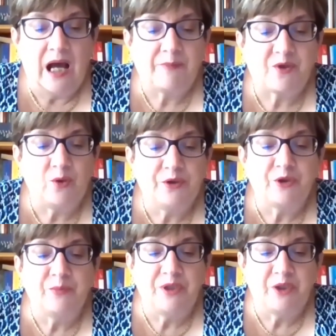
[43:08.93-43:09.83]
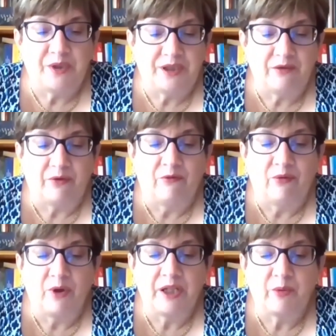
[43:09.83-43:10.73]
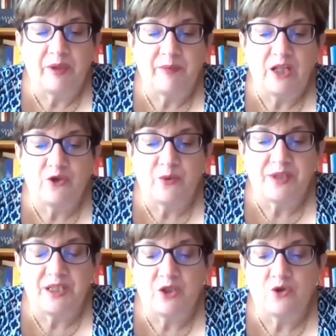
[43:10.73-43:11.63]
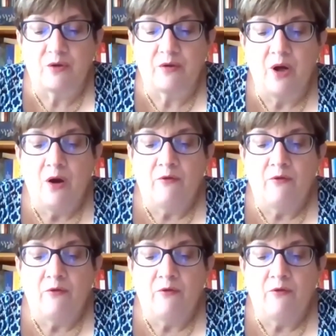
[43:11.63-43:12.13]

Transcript: Absolute immunity from foreign criminal jurisdiction